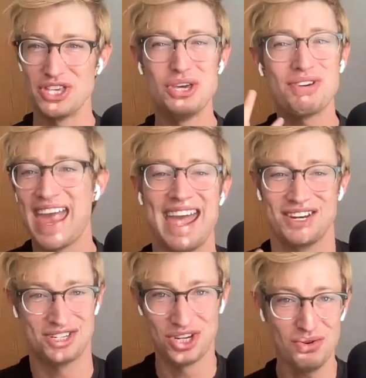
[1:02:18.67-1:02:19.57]
You can't
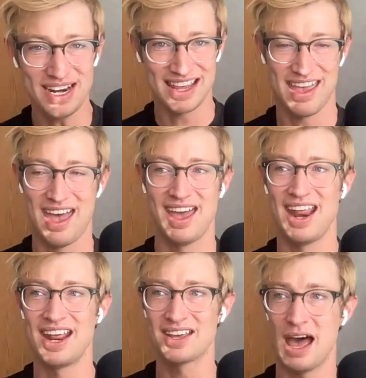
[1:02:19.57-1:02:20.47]
do it
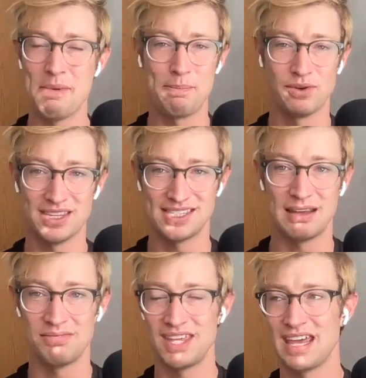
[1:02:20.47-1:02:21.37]
again no. and come up with the
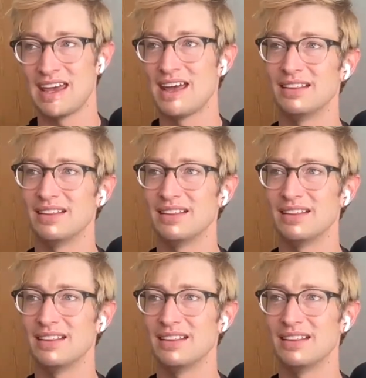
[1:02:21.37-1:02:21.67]
same thing,